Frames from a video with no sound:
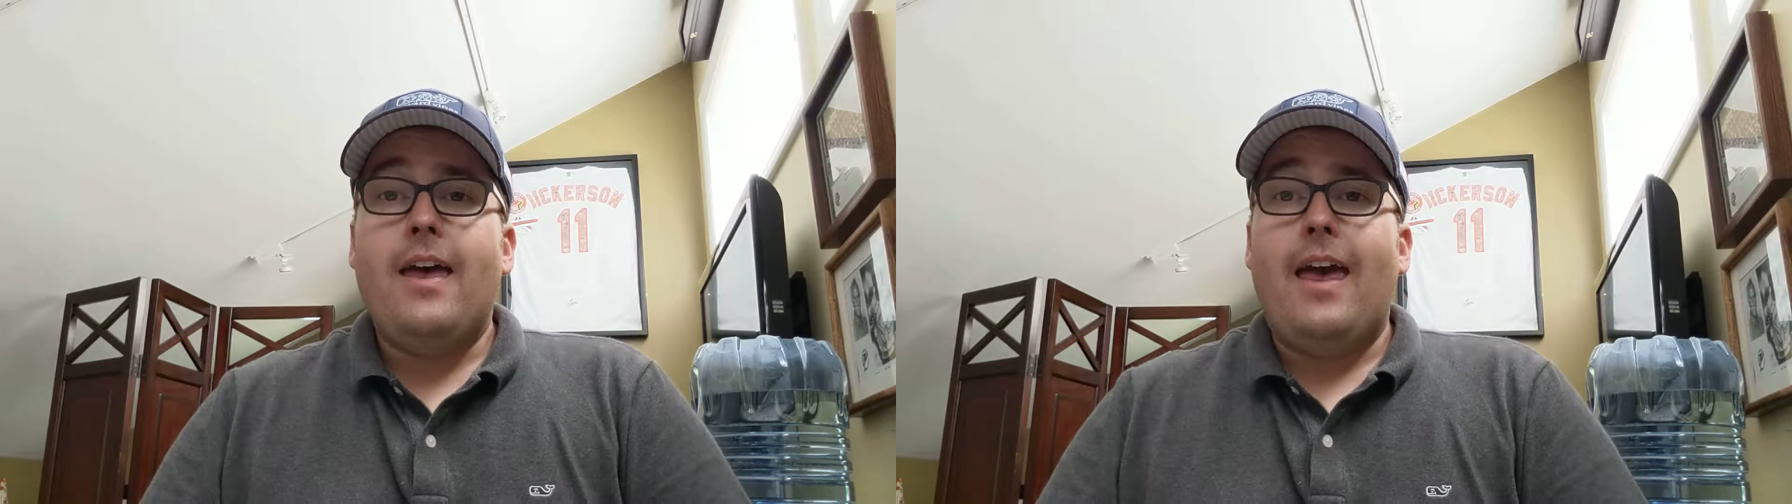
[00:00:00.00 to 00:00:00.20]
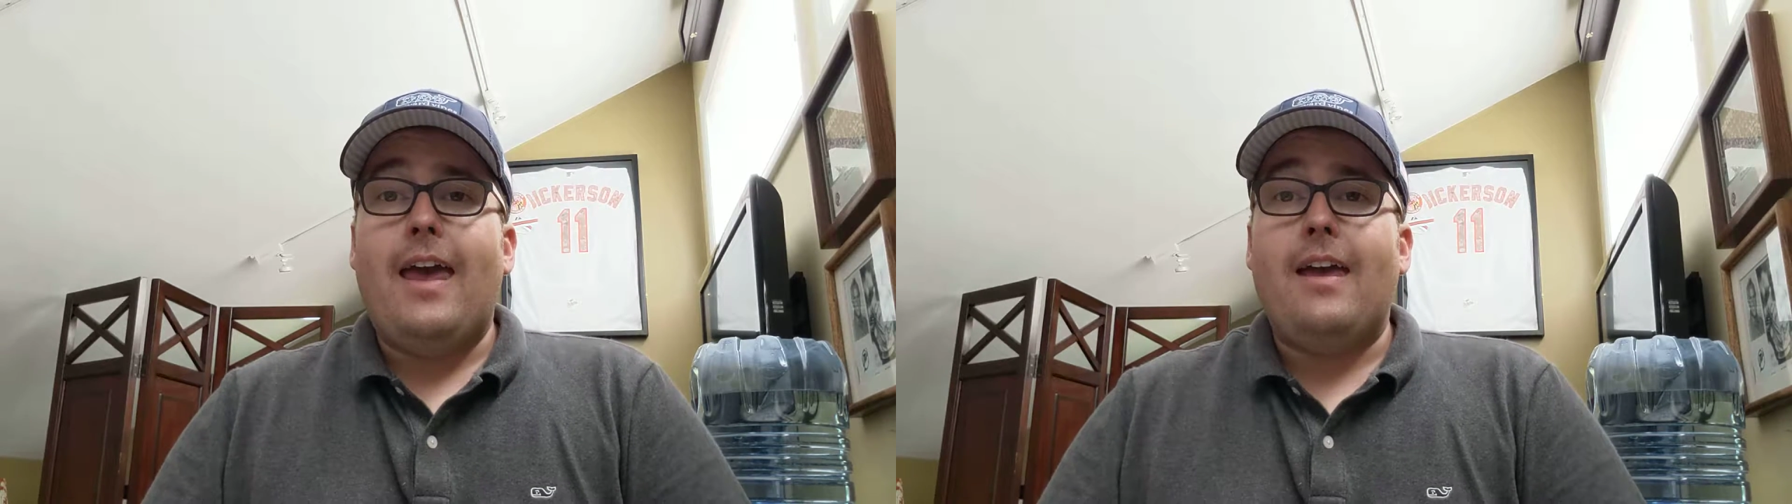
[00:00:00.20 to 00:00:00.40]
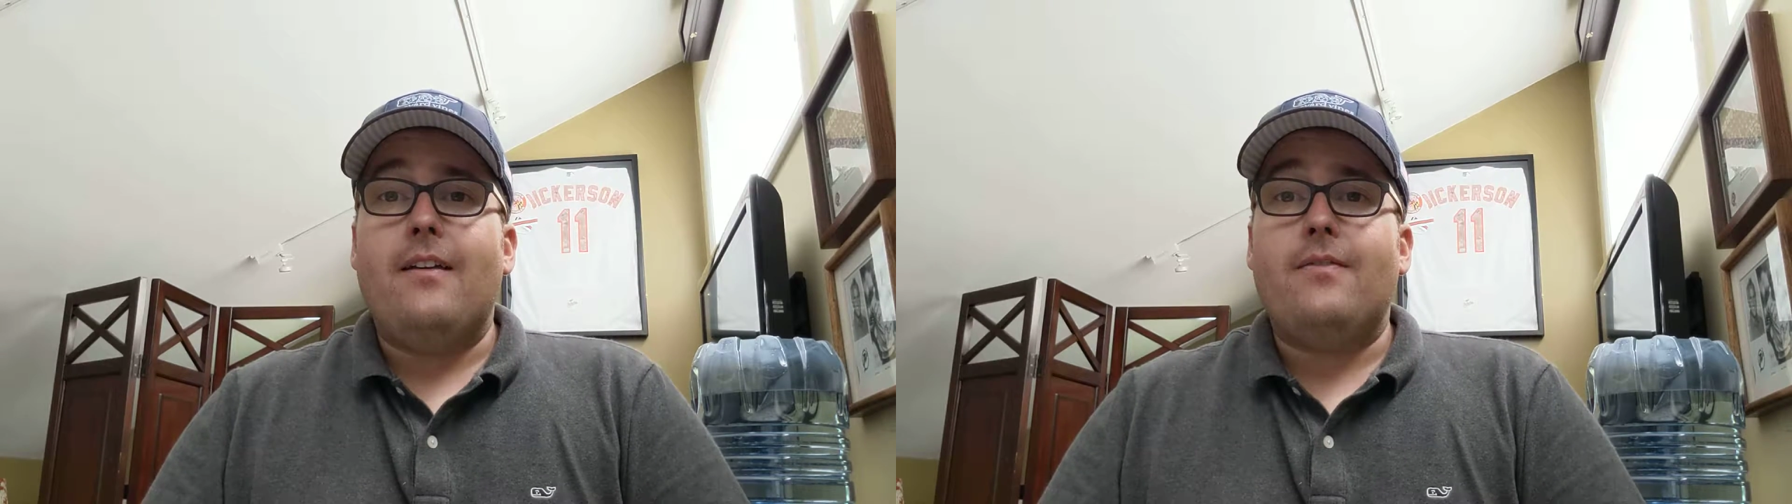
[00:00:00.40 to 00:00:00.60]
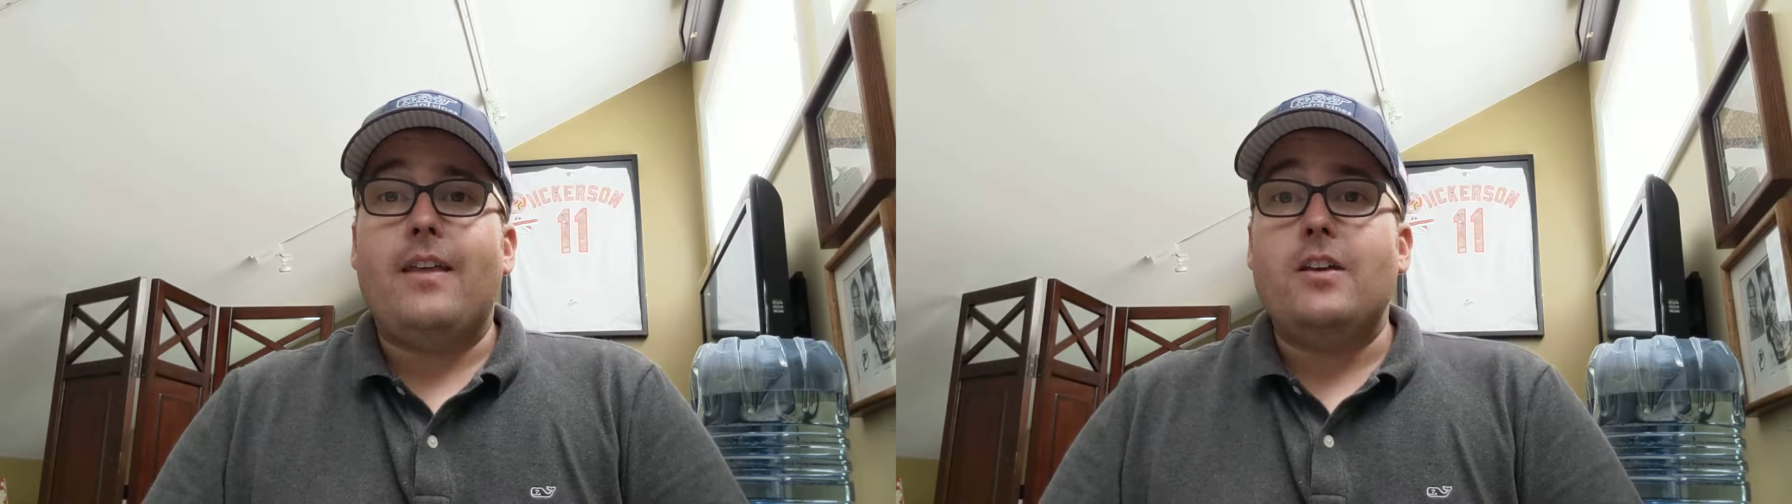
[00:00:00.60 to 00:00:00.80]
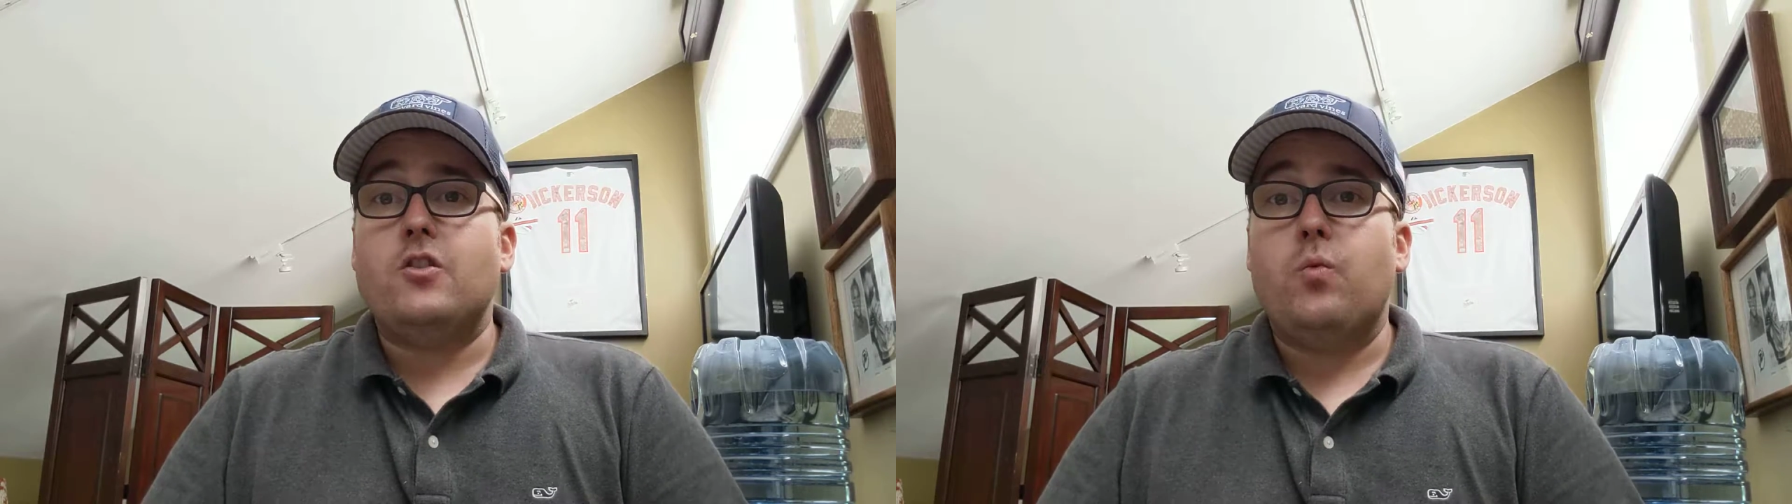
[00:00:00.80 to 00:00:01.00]
and
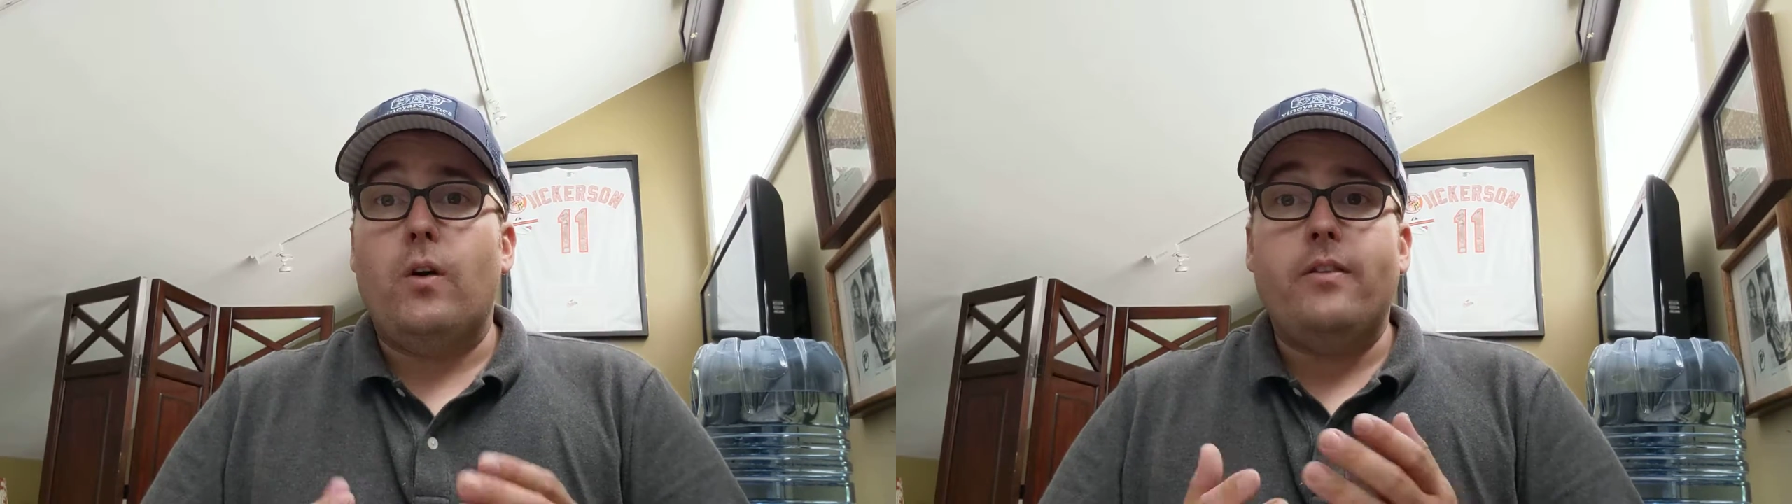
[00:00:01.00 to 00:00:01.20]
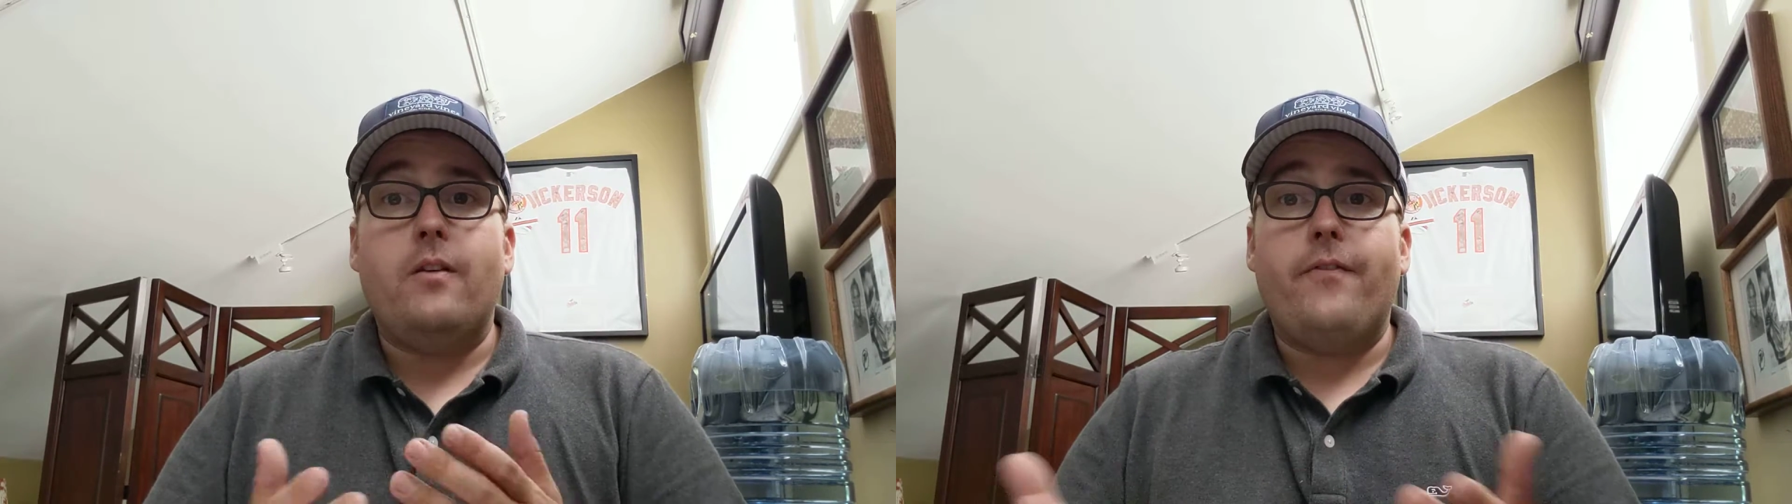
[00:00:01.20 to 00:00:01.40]
they just want their